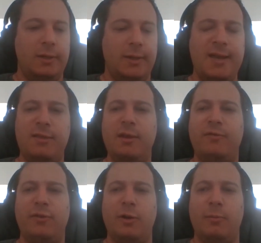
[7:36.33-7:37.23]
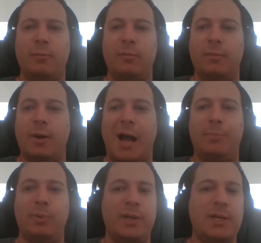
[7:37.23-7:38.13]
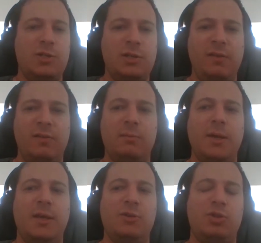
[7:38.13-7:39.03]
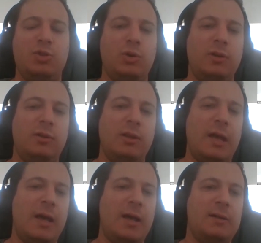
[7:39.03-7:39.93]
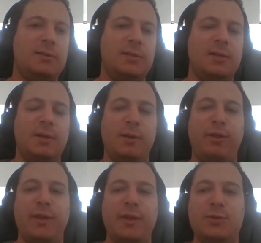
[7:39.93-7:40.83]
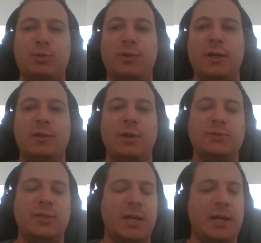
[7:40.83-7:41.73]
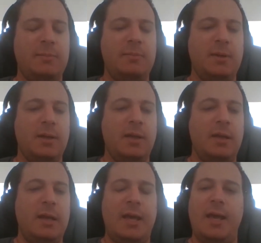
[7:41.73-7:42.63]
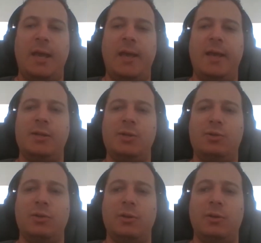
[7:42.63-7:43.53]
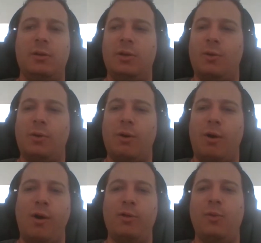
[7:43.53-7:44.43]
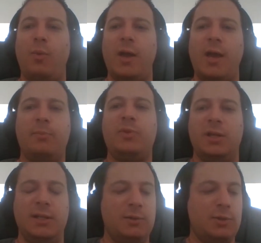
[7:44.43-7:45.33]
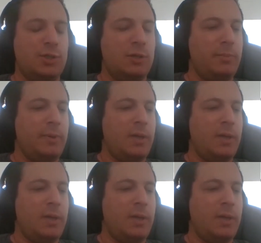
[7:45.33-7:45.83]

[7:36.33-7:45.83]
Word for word: anything from operations and making sure that things run on time and you know all the way up to leadership